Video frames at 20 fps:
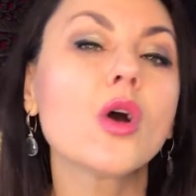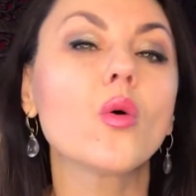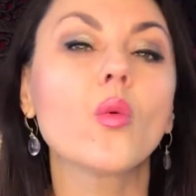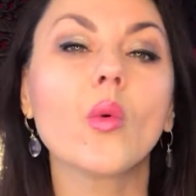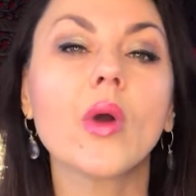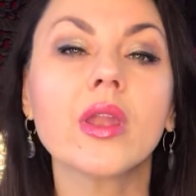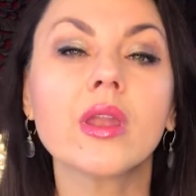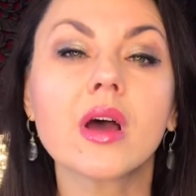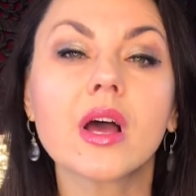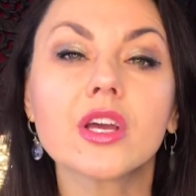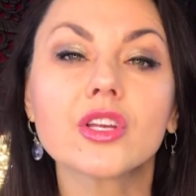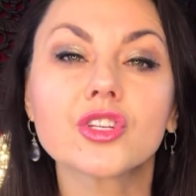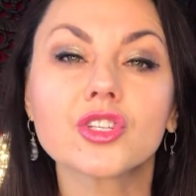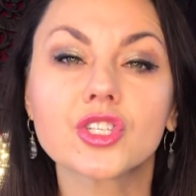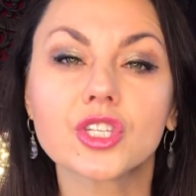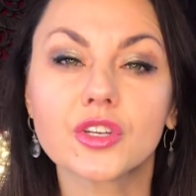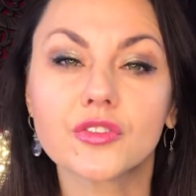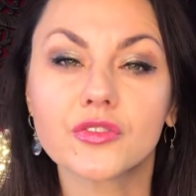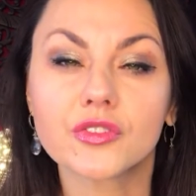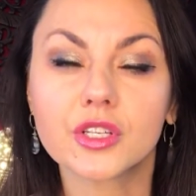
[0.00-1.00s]
when I
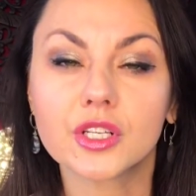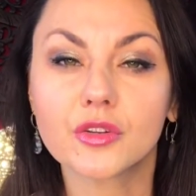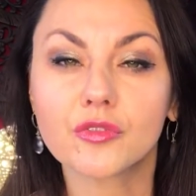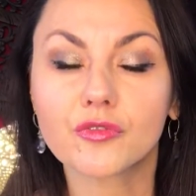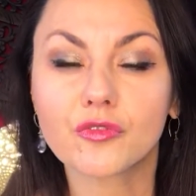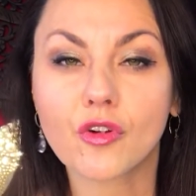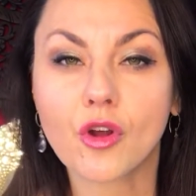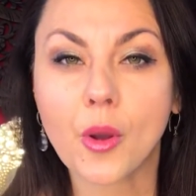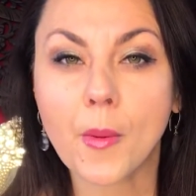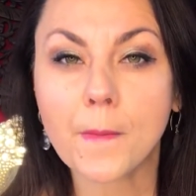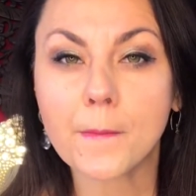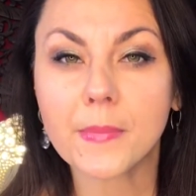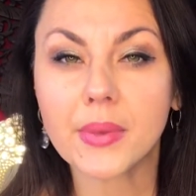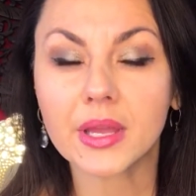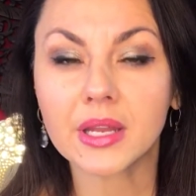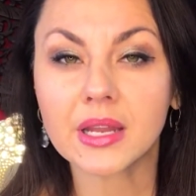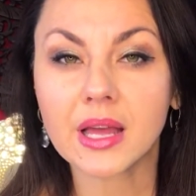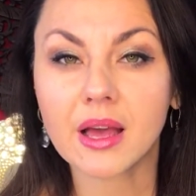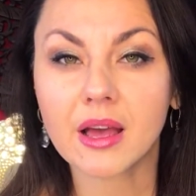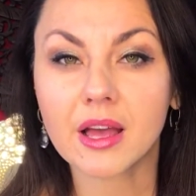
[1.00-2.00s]
shifted from
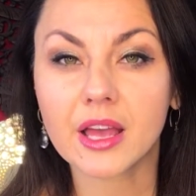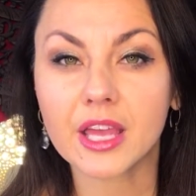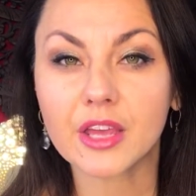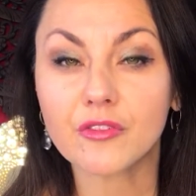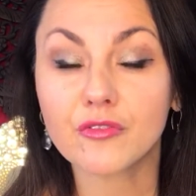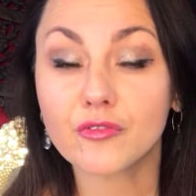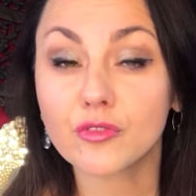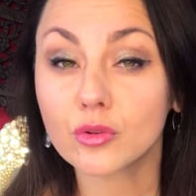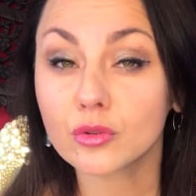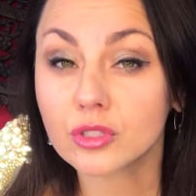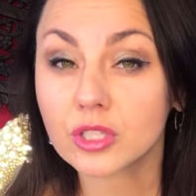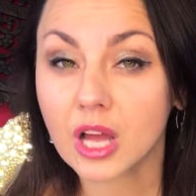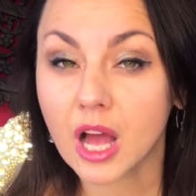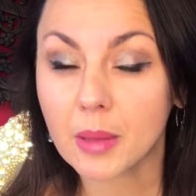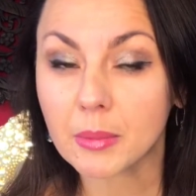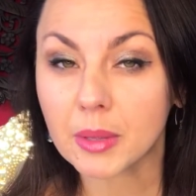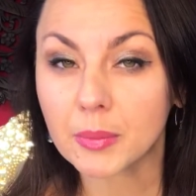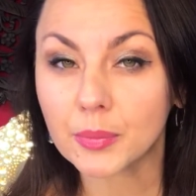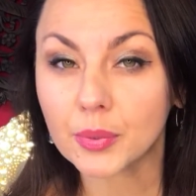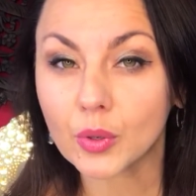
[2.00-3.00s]
being a
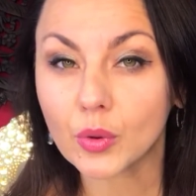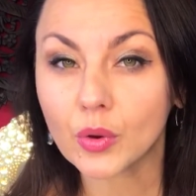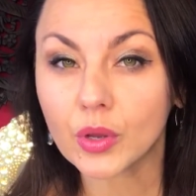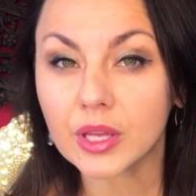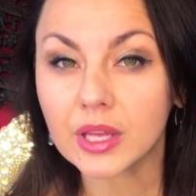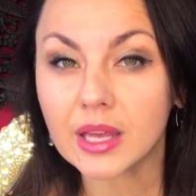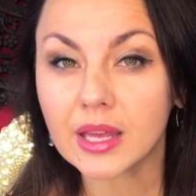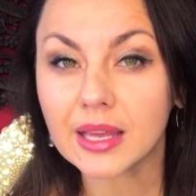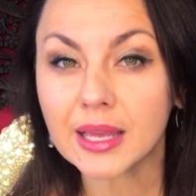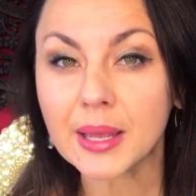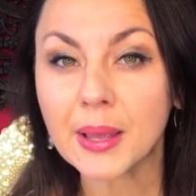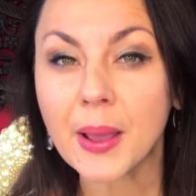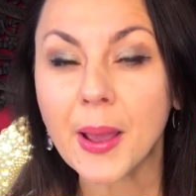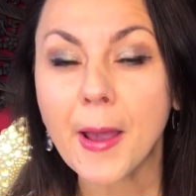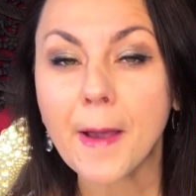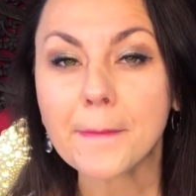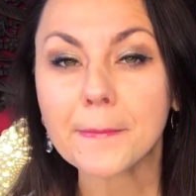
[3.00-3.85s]
full-time employee